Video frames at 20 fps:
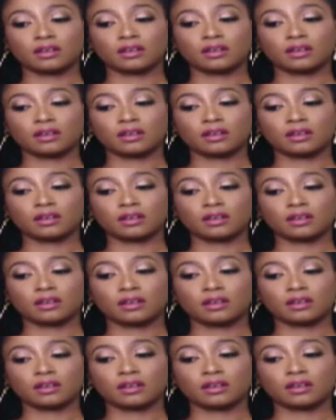
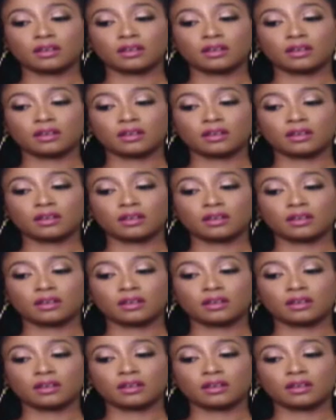(no one is talking)